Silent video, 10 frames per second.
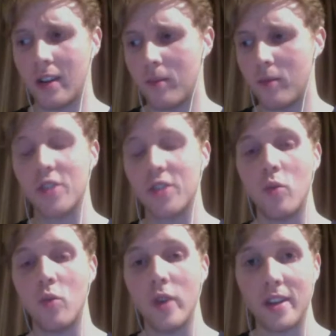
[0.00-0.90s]
this
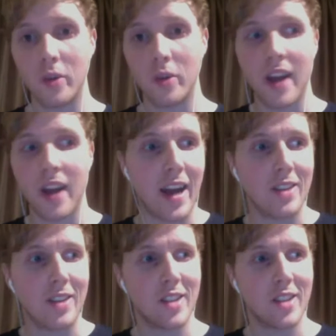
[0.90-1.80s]
week so we could hang
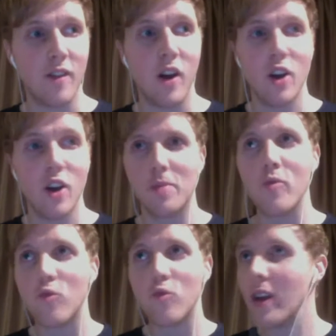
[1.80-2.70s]
out and stuff. So it's
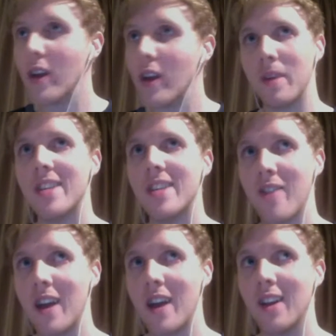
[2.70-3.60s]
been really busy. I
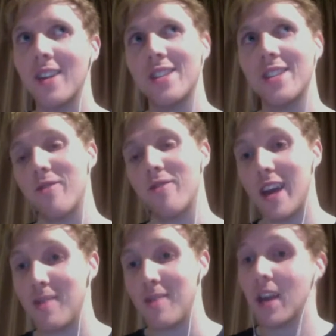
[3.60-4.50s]
haven't had a lot of time for
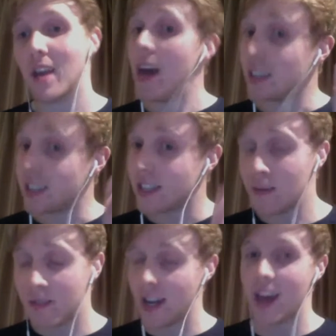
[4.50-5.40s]
games,
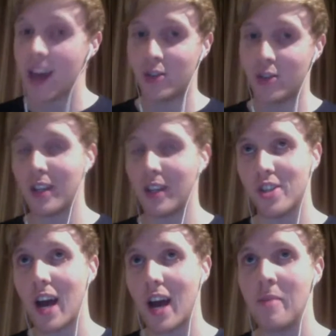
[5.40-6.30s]
except today during
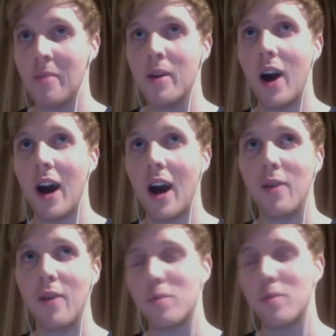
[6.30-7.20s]
lunchtime. I
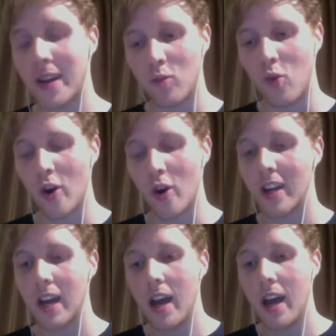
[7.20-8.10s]
was back at
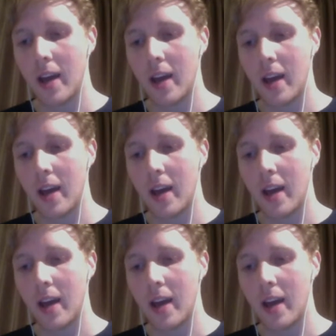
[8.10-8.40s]
work, and